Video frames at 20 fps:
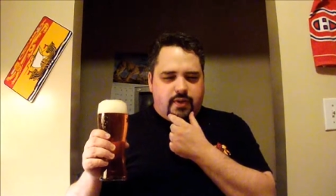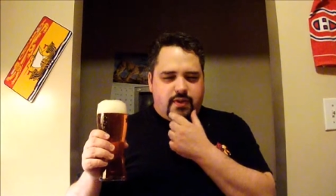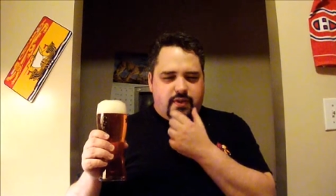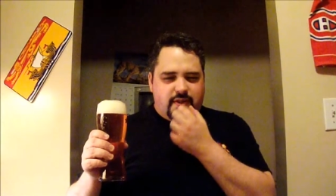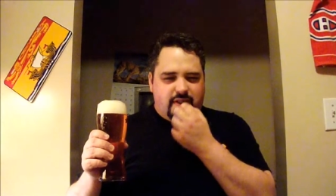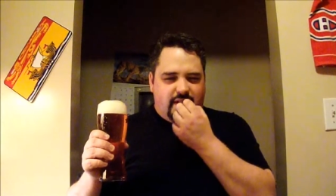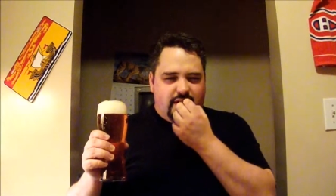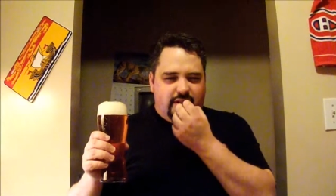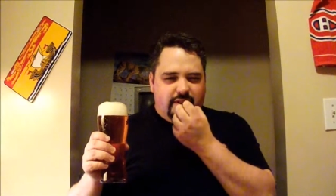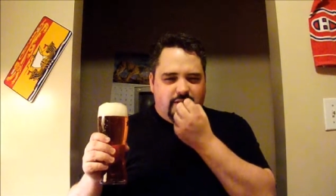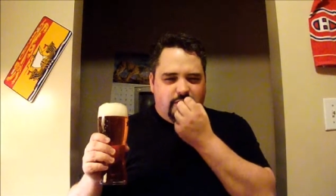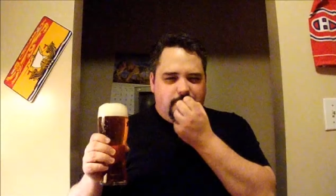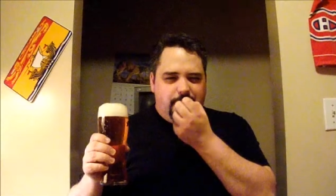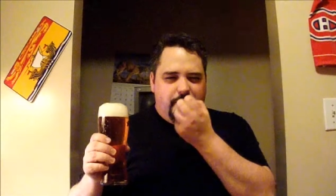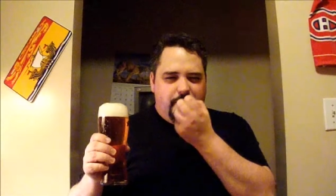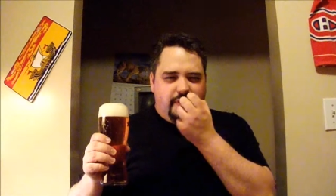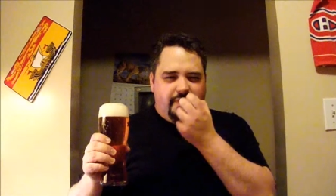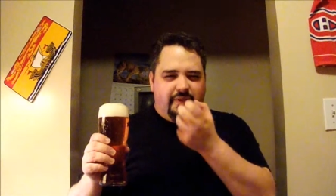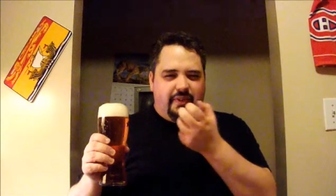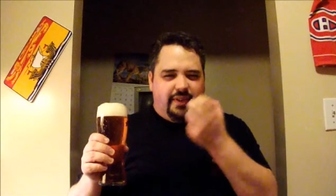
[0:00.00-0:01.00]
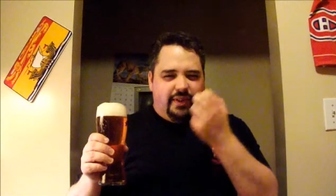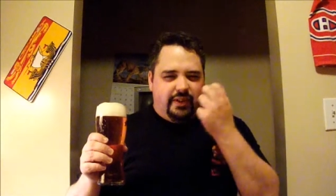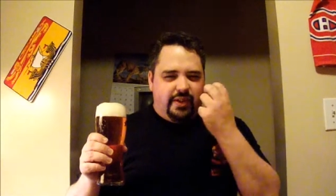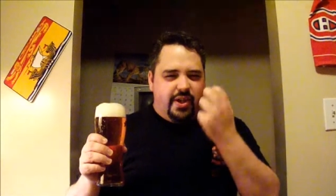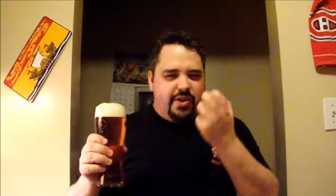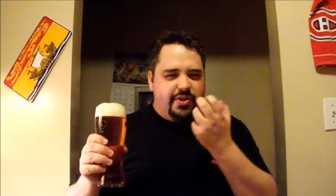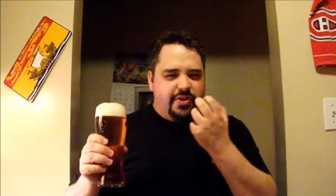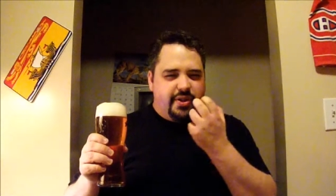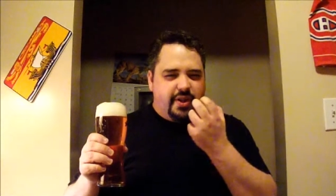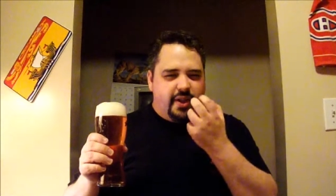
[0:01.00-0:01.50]
There's a little bit of a
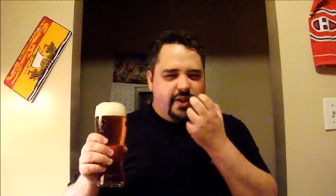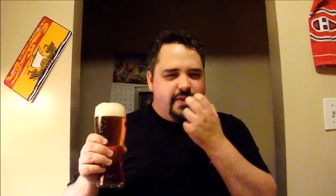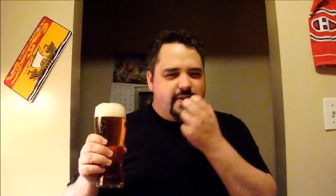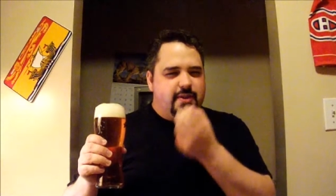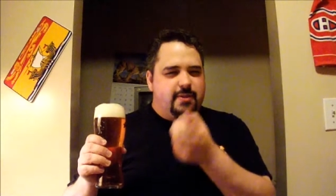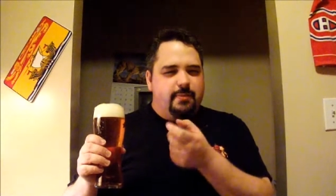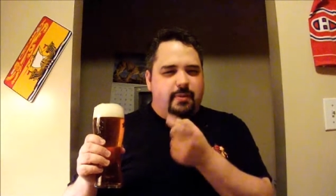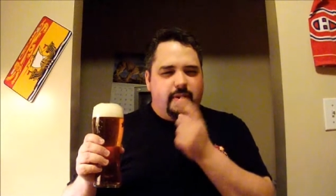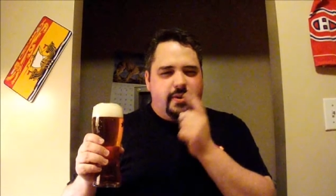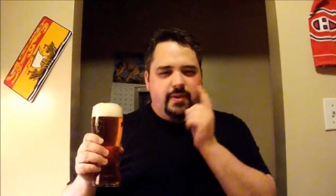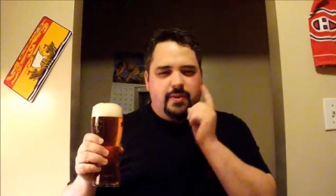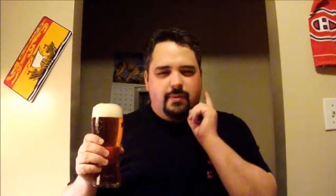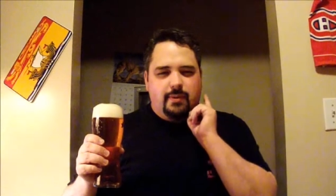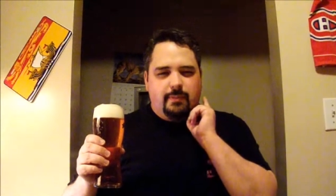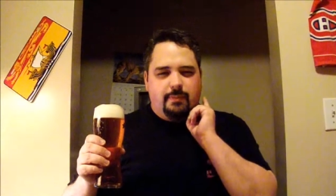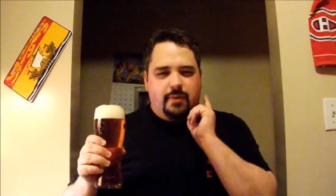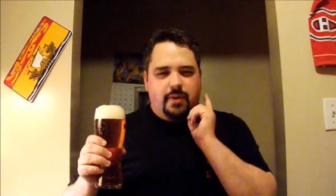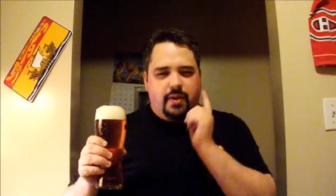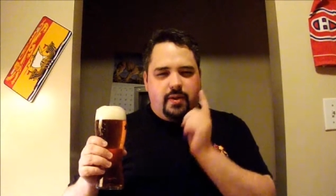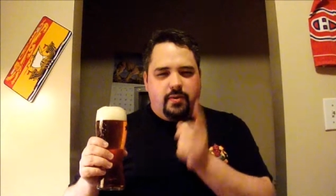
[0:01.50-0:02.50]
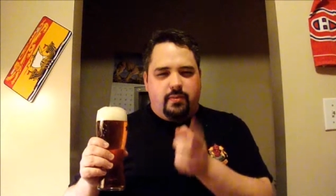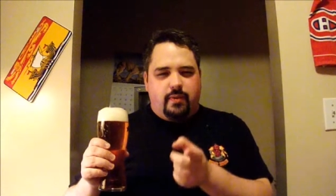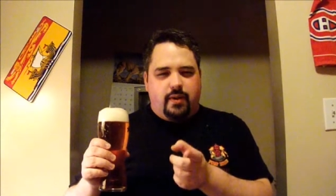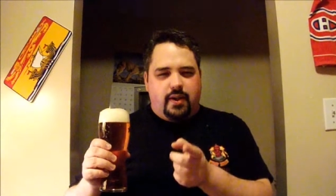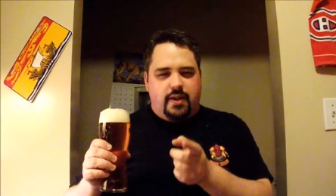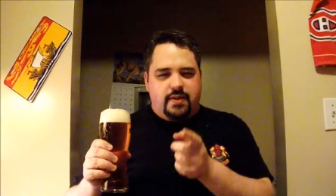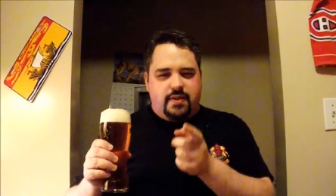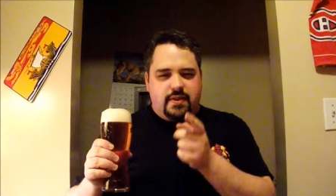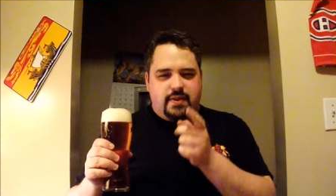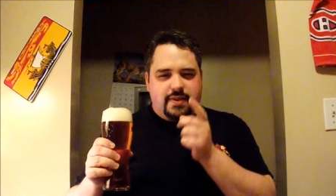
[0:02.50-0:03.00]
leather kind of smell to it, but
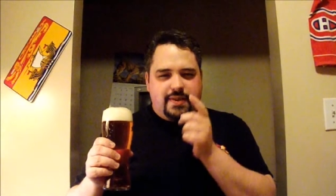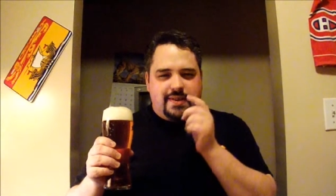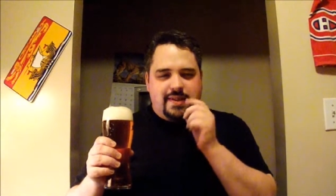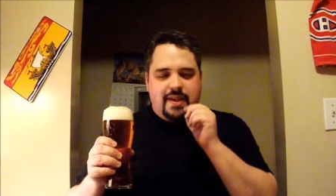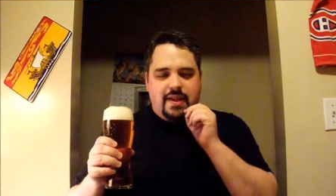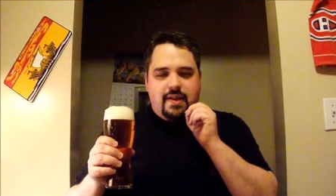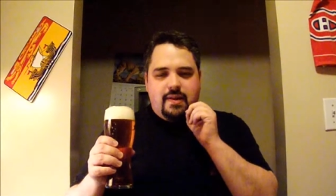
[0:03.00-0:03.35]
otherwise it's